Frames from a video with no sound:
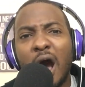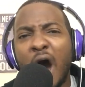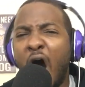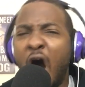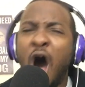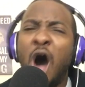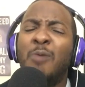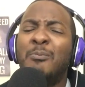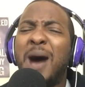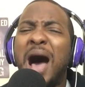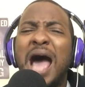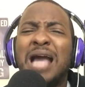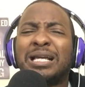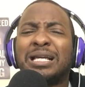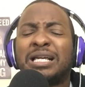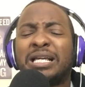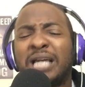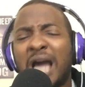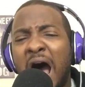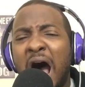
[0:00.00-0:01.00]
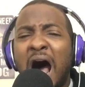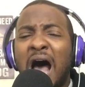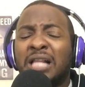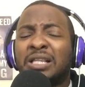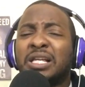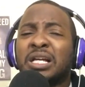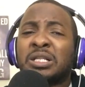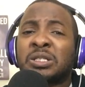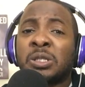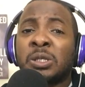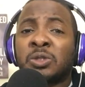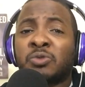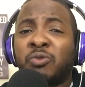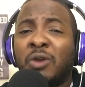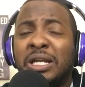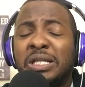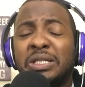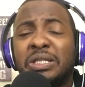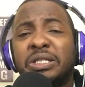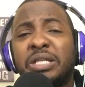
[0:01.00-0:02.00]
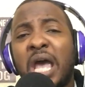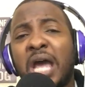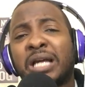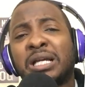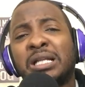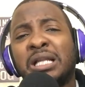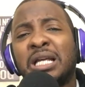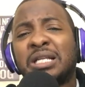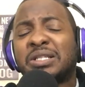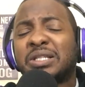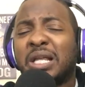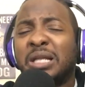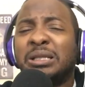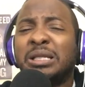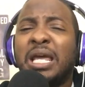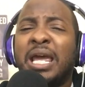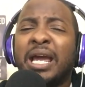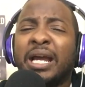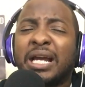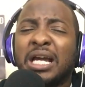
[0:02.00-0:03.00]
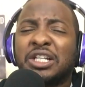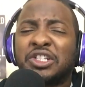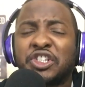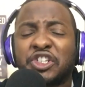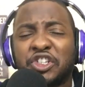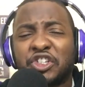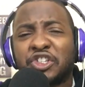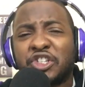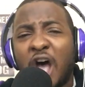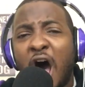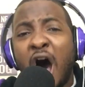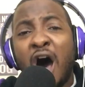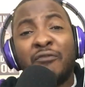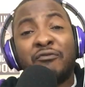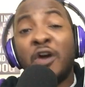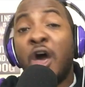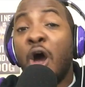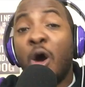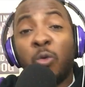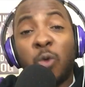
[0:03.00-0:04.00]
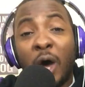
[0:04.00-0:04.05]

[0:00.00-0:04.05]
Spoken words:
Oh, my God, this is ridiculous. The league is soft.